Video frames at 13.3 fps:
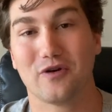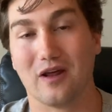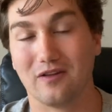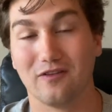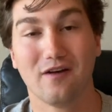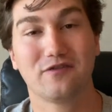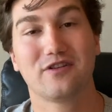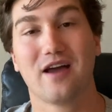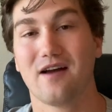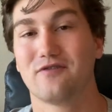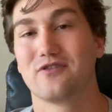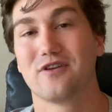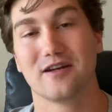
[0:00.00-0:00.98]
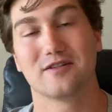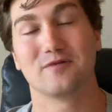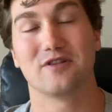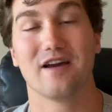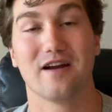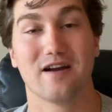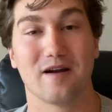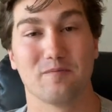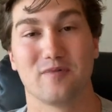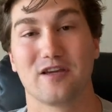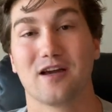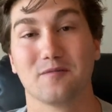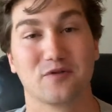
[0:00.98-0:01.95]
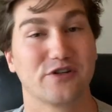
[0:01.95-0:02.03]
I'd love to have you guys there and
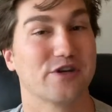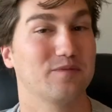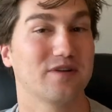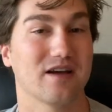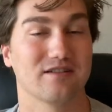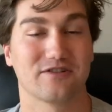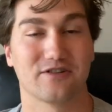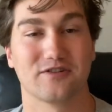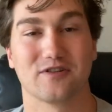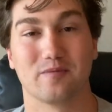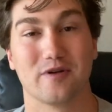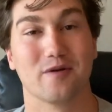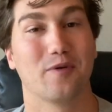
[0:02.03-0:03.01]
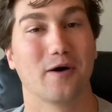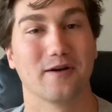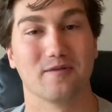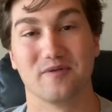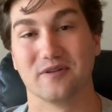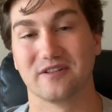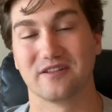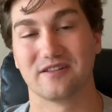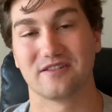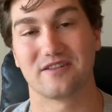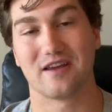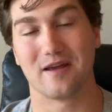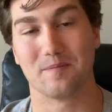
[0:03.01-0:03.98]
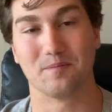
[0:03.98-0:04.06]
become shift testers and be a part of building this
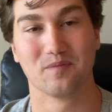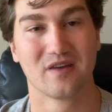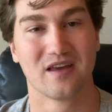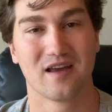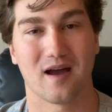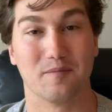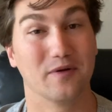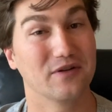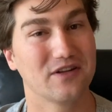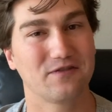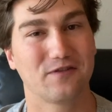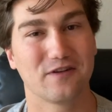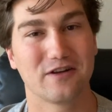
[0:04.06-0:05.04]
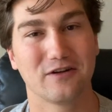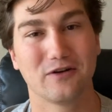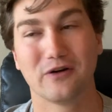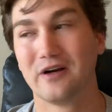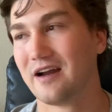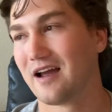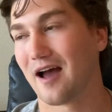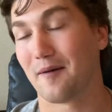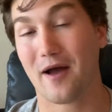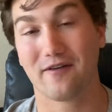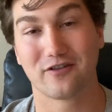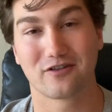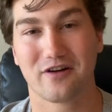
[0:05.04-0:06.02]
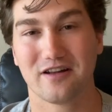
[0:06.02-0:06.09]
game. I'm building it for you. I'm
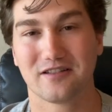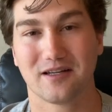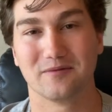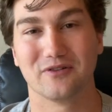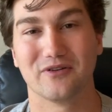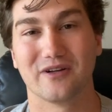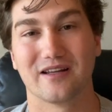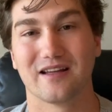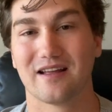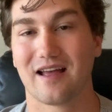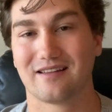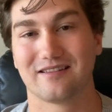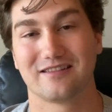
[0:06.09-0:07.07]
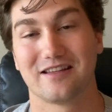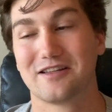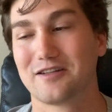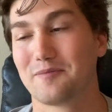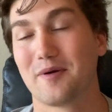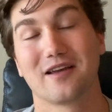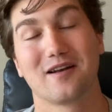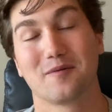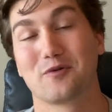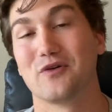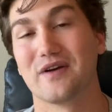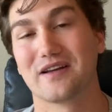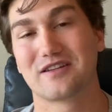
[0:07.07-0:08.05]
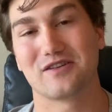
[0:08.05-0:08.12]
having a great time doing it and things are picking up
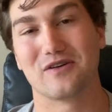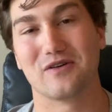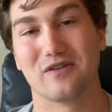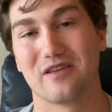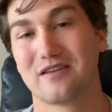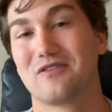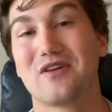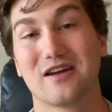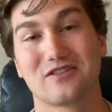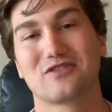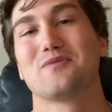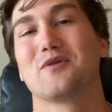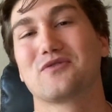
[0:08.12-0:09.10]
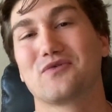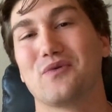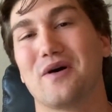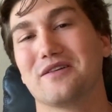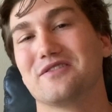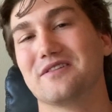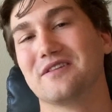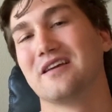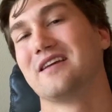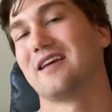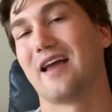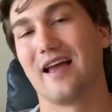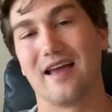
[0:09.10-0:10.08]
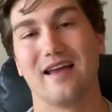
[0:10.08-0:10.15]
quick. So thank you guys so much for watching
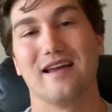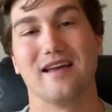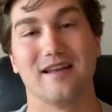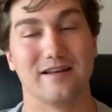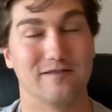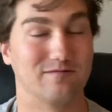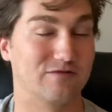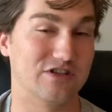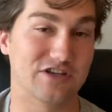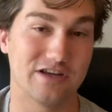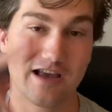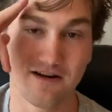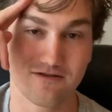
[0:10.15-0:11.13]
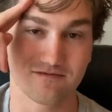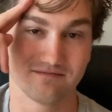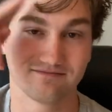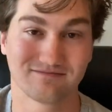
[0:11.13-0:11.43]
and G out.